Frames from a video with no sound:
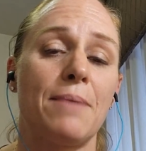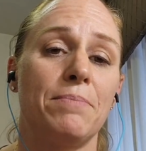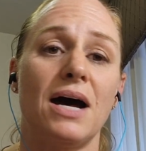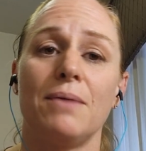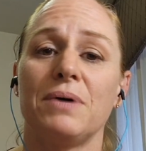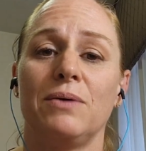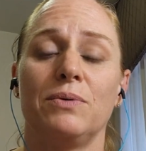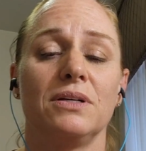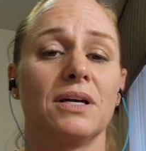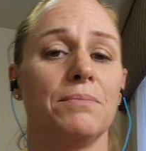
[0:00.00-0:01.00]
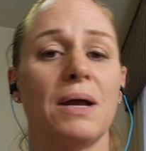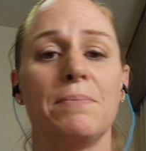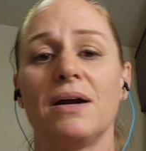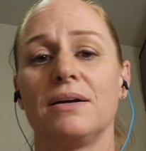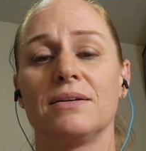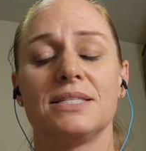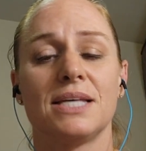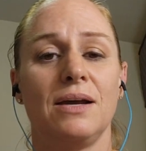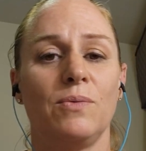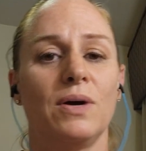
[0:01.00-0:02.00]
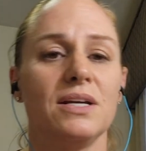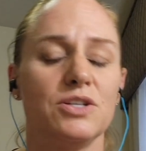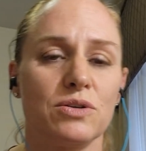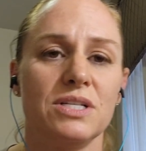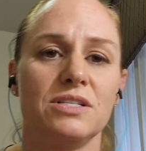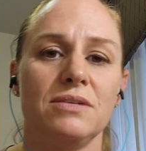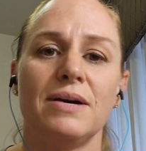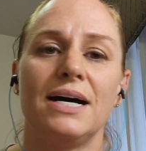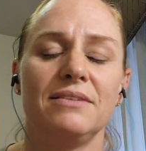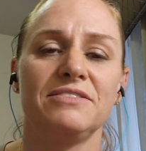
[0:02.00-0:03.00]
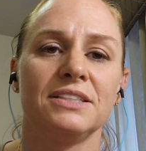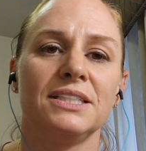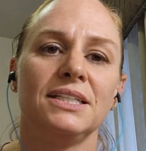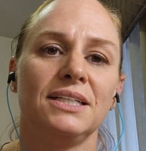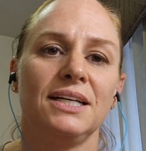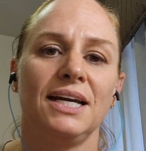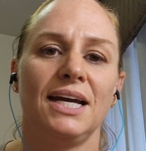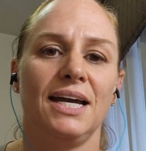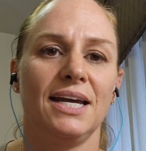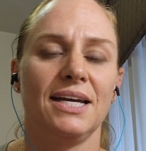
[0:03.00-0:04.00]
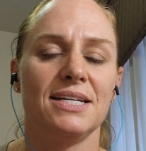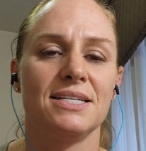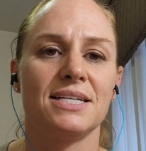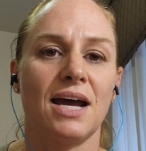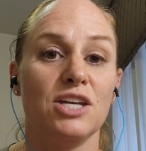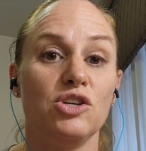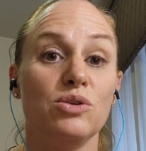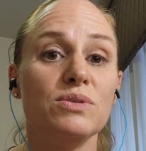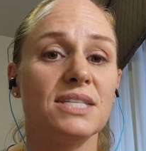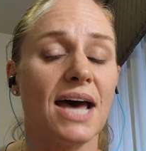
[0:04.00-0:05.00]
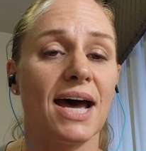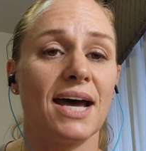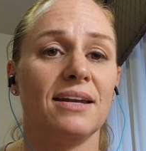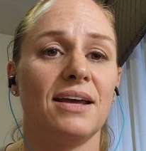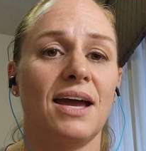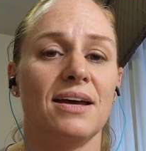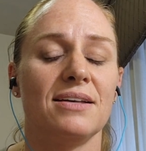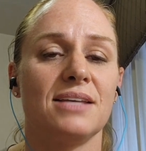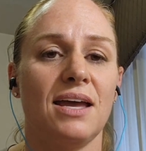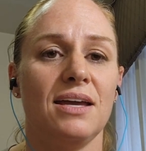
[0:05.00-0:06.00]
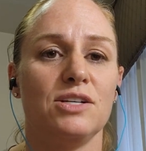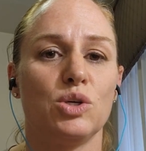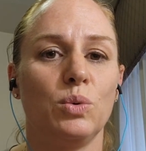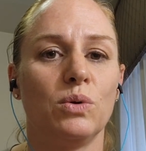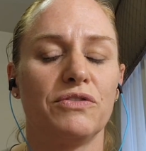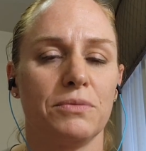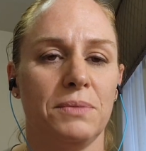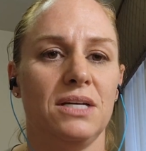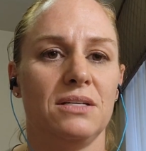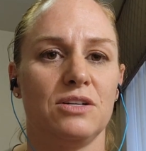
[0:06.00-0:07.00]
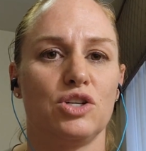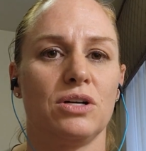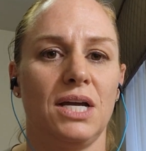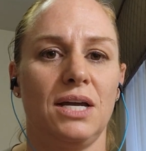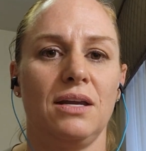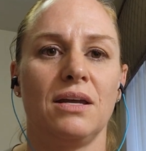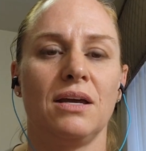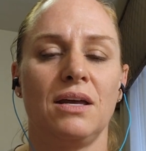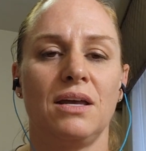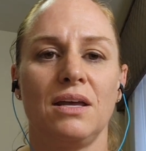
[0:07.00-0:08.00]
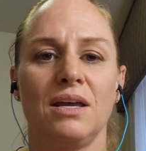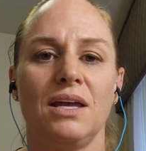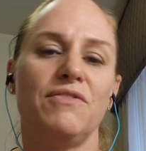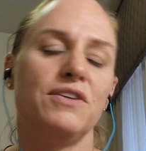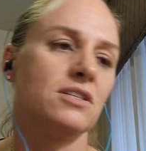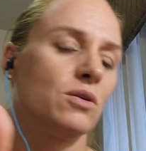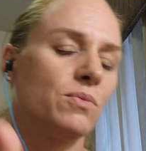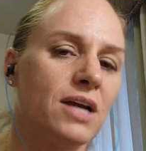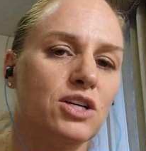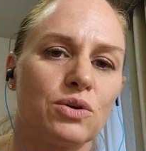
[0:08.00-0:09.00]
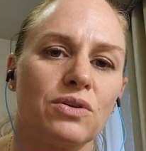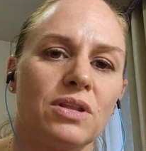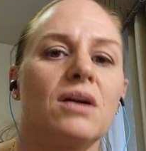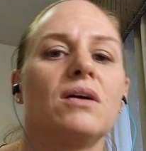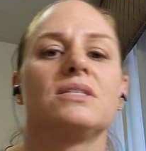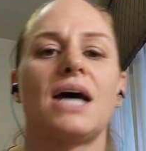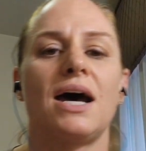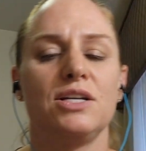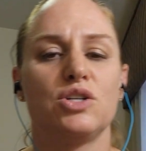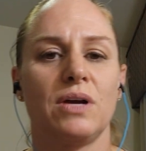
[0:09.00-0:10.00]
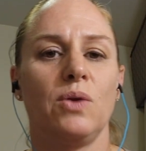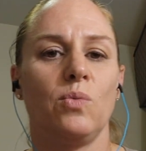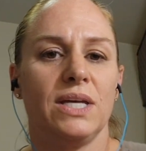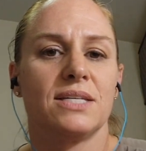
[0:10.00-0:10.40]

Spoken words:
pop, I will look at my partner and say, what injuries do you have? And I use that as a tool for me to train. If it's their right shoulder that hurts, I train weak